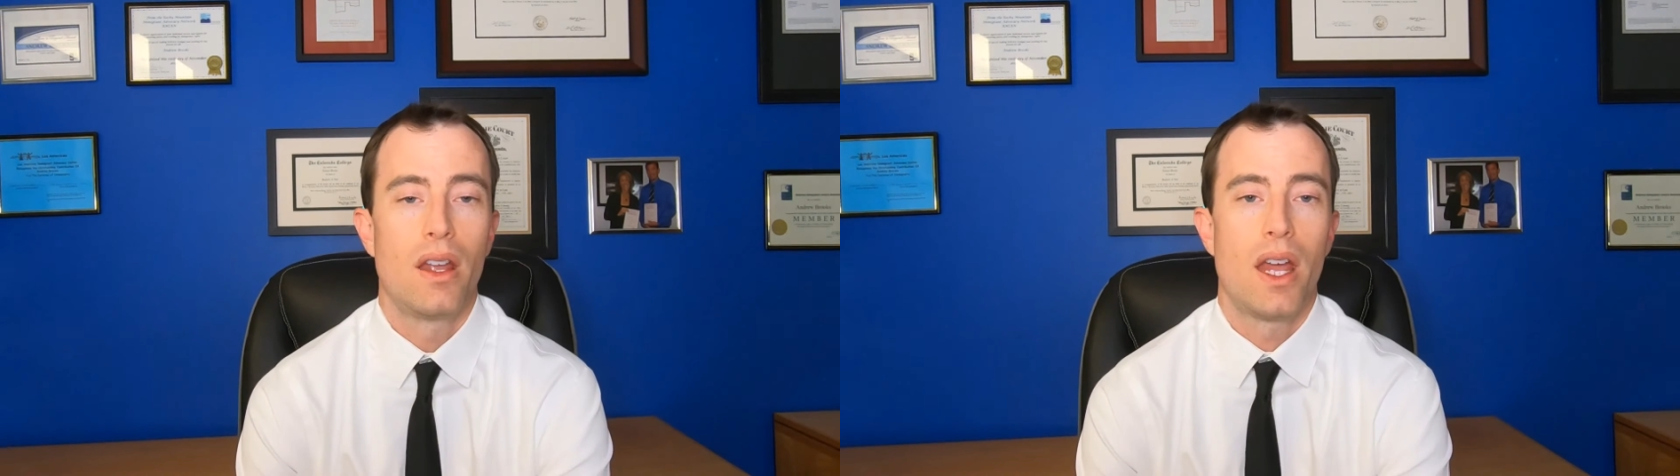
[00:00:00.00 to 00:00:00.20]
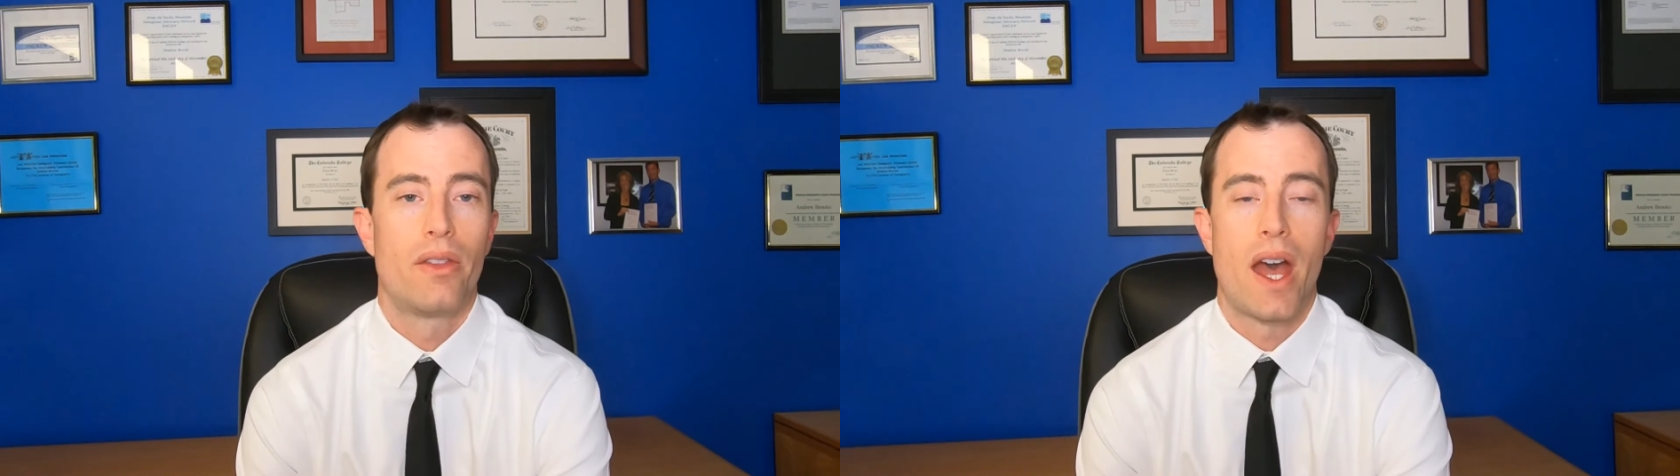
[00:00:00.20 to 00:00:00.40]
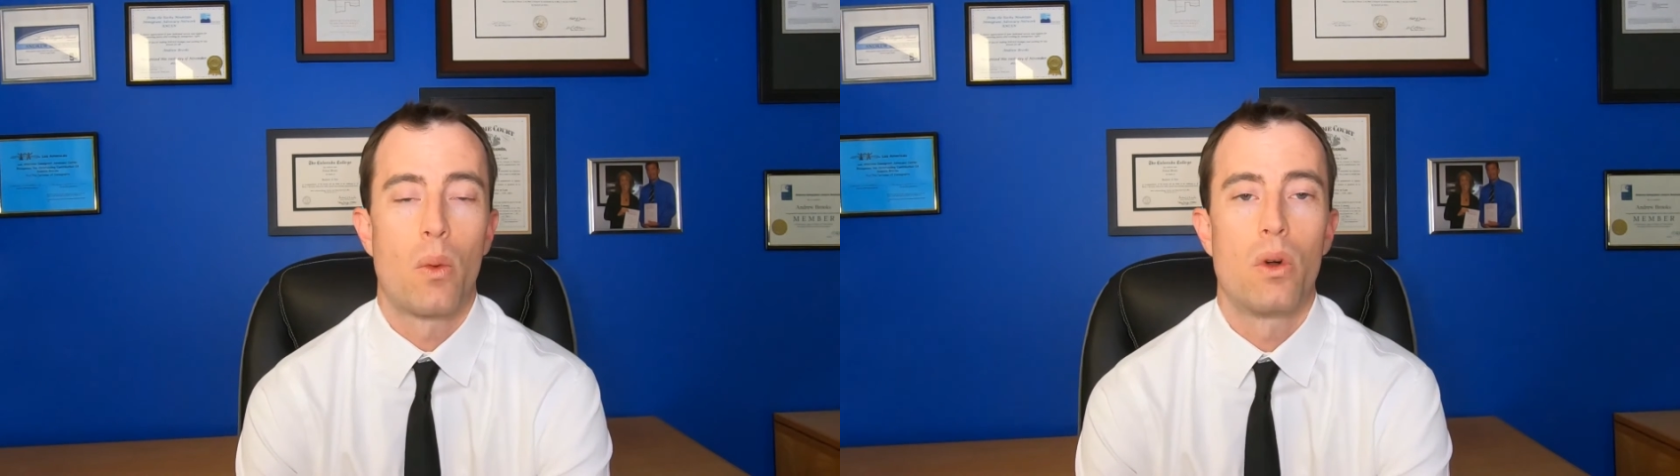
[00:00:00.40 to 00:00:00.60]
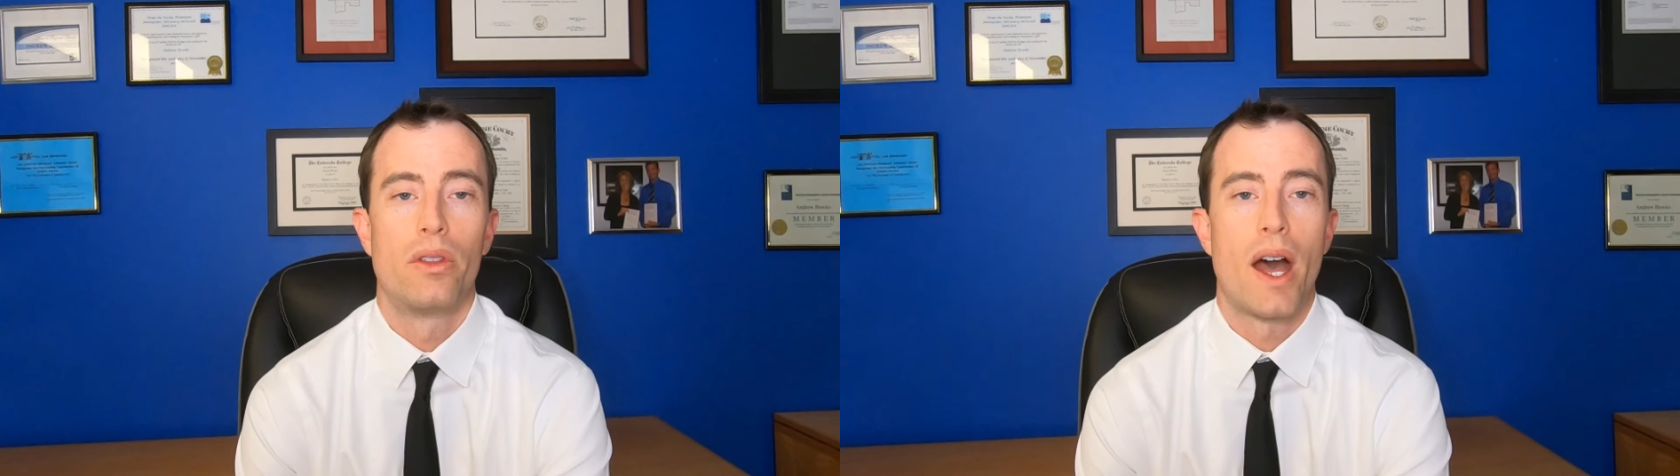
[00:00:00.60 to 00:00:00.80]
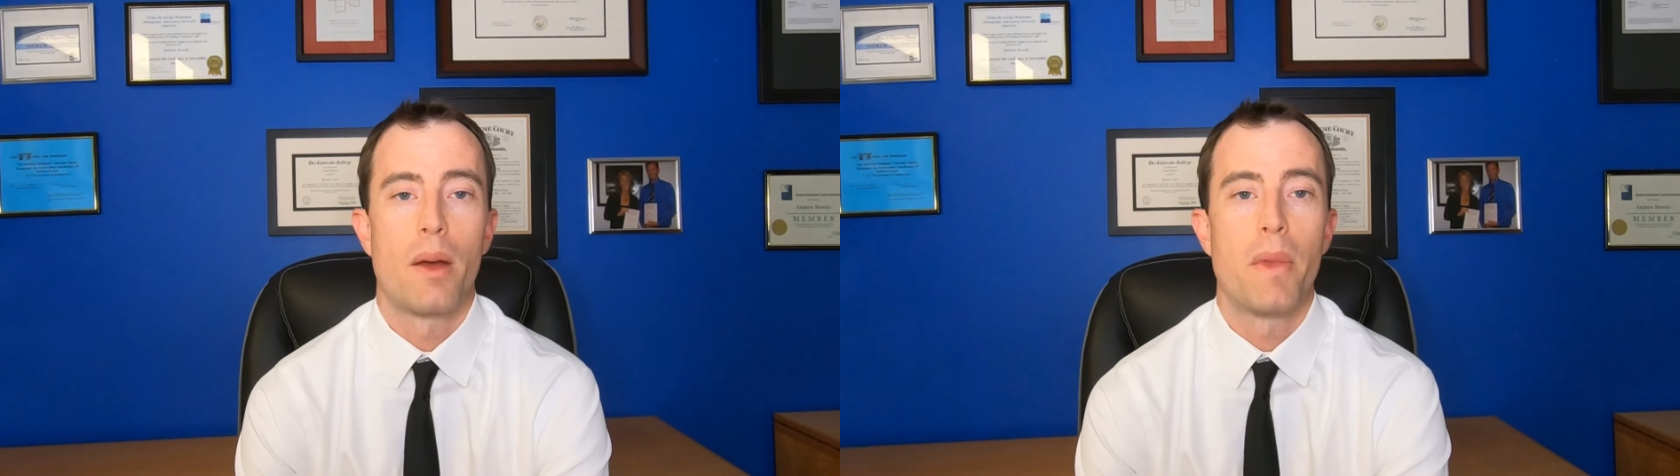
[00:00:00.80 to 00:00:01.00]
and that will
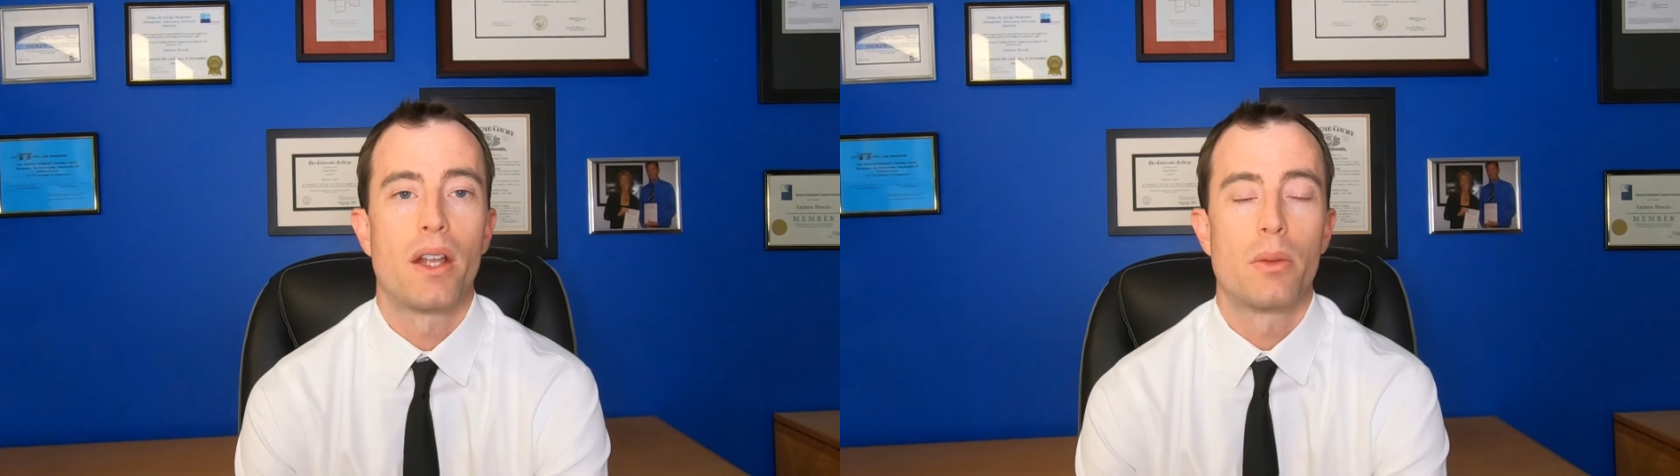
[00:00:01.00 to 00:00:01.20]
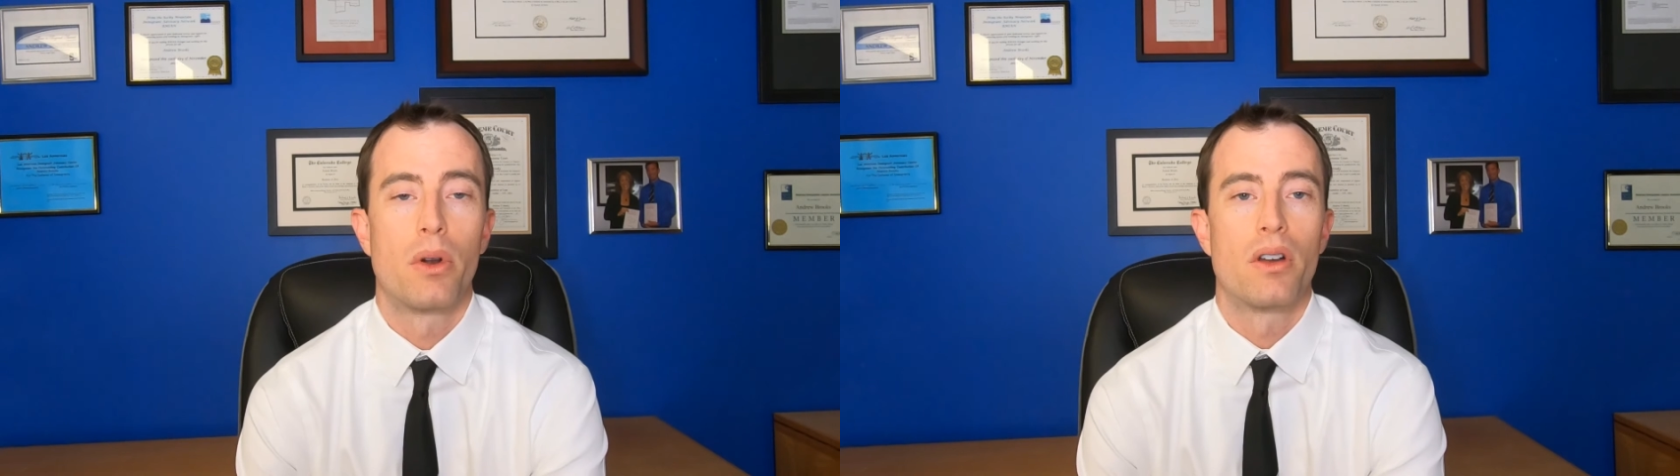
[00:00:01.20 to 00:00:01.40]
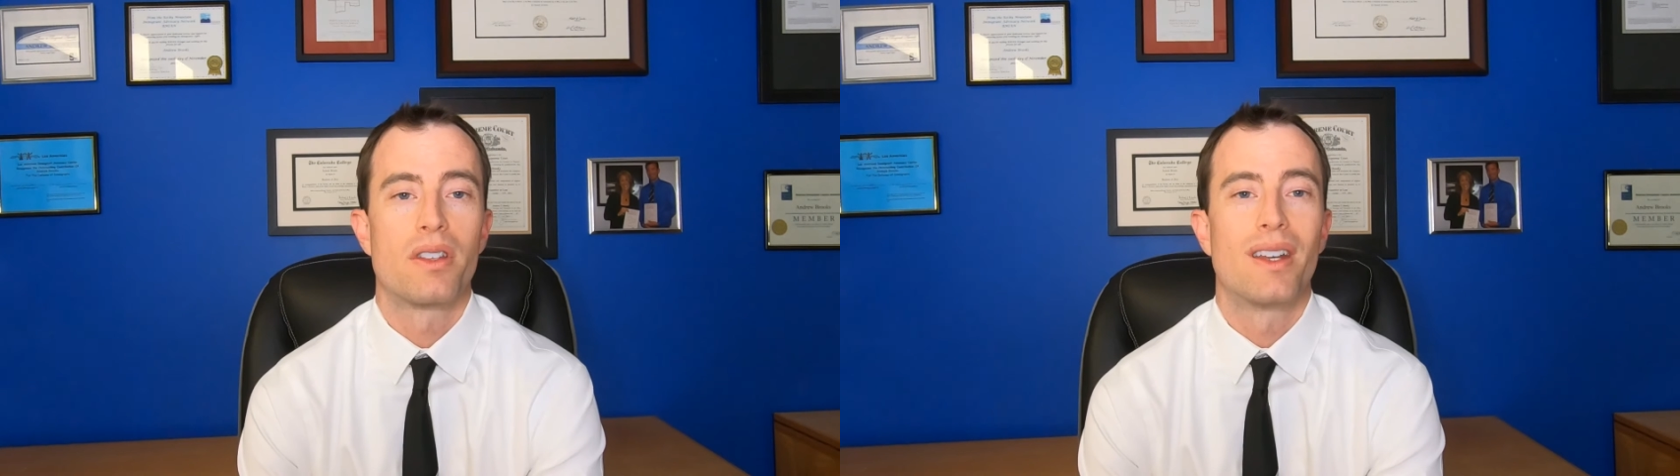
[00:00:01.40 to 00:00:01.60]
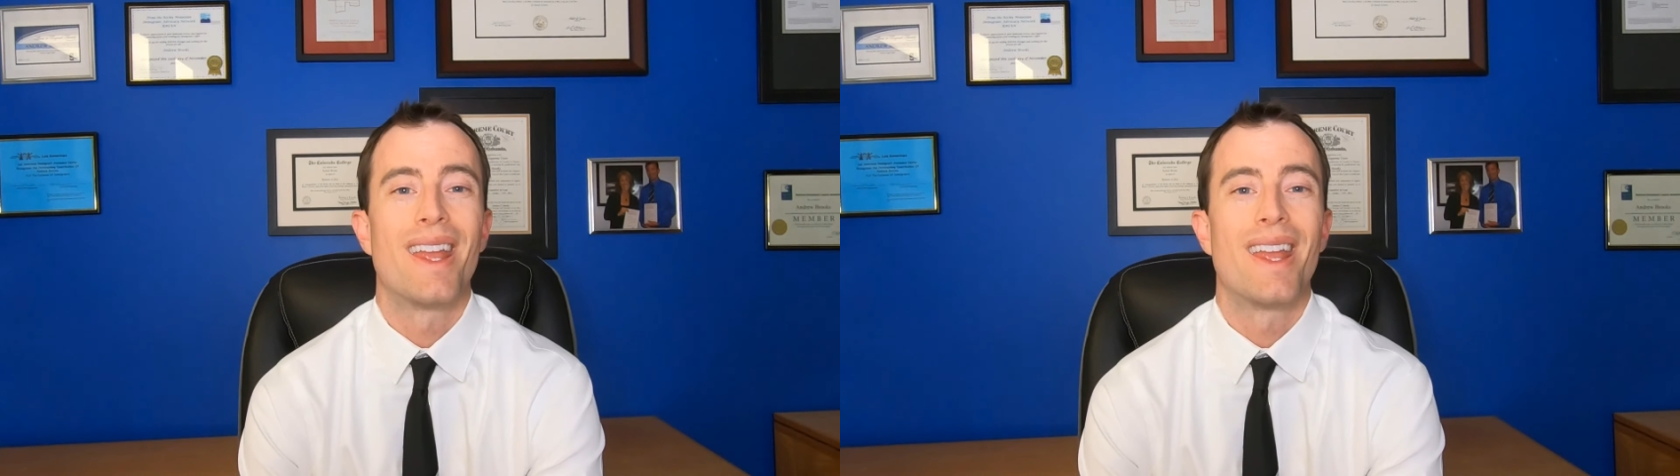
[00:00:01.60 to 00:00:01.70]
not make the person